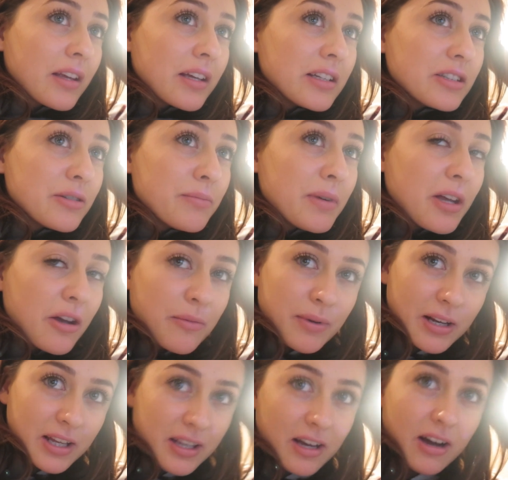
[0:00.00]
He should be home
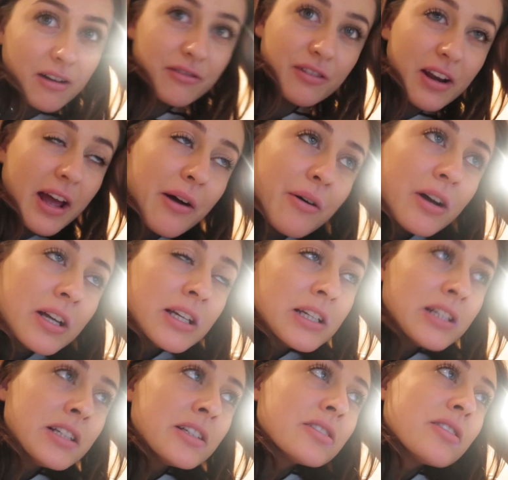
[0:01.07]
in like half an hour,
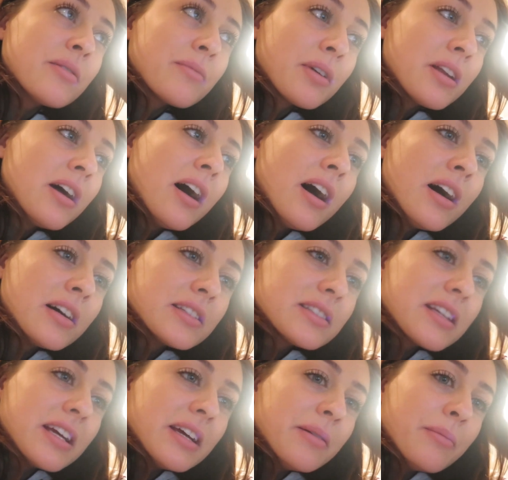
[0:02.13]
so I'm gonna
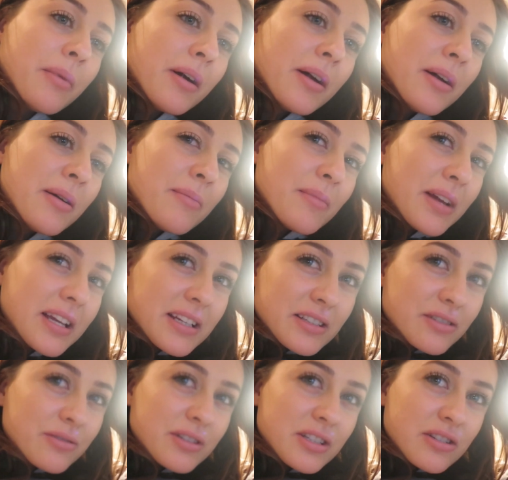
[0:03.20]
ask him, but
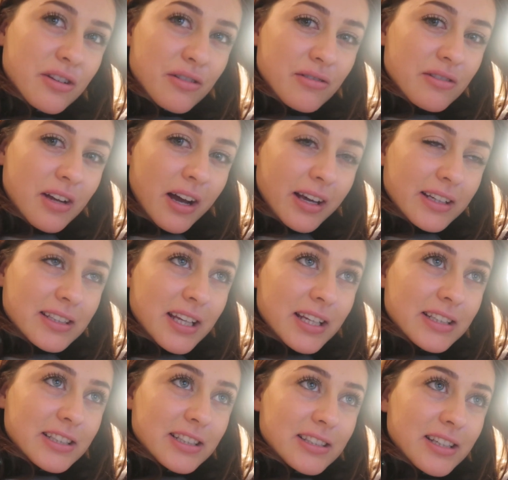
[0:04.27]
he's always too nice.
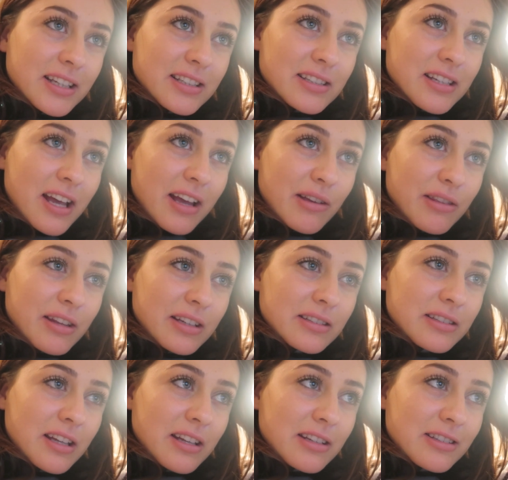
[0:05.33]
He just says yeah, he
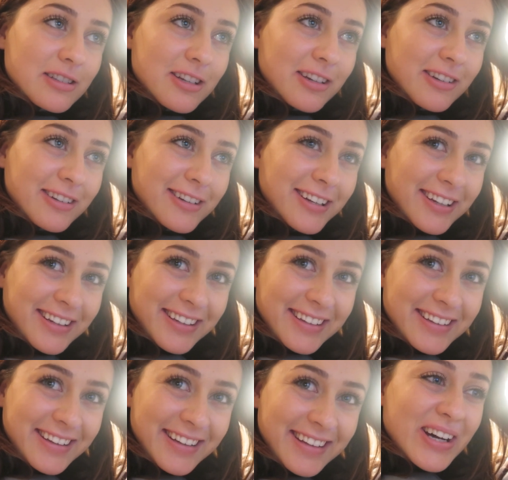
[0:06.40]
thinks that it's good.
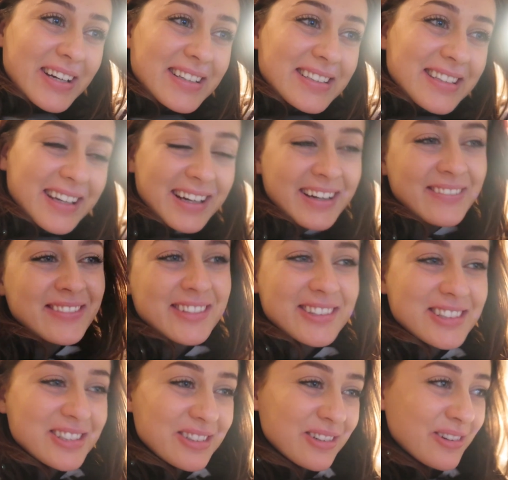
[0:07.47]
But I'm
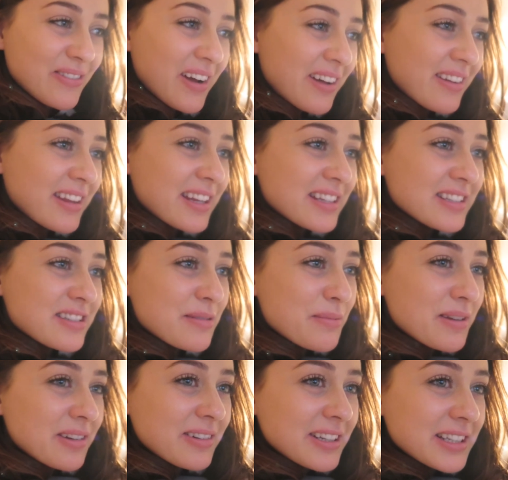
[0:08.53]
not sure about this, to
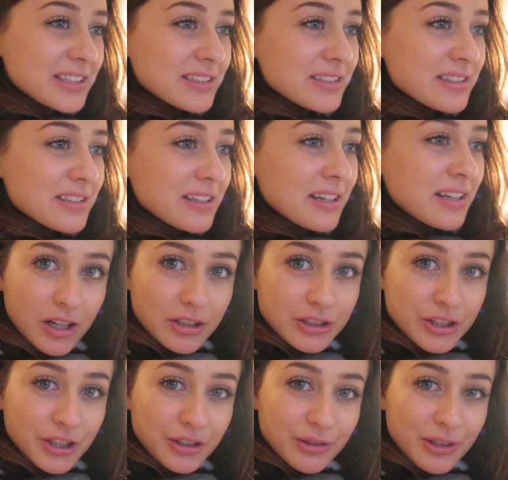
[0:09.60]
be honest. I'll
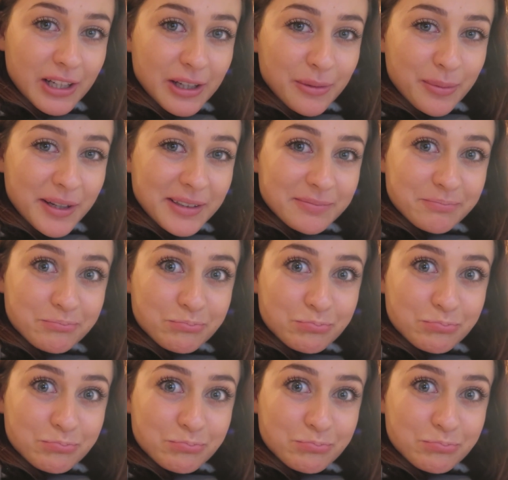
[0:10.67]
show you a little bit.